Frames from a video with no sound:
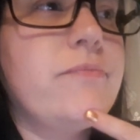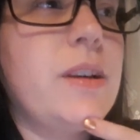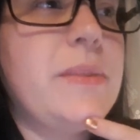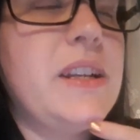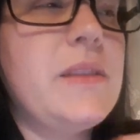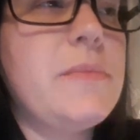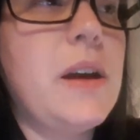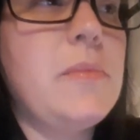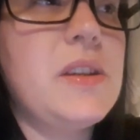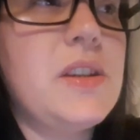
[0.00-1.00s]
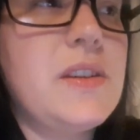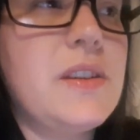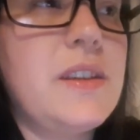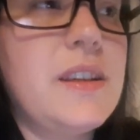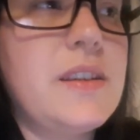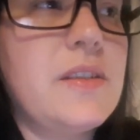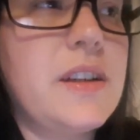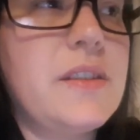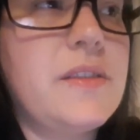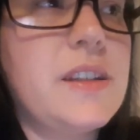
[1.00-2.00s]
I mean, at the moment she's at this
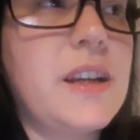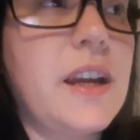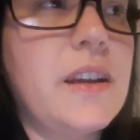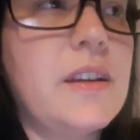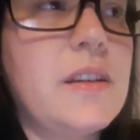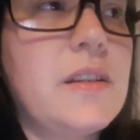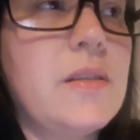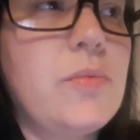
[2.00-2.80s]
side of the tank,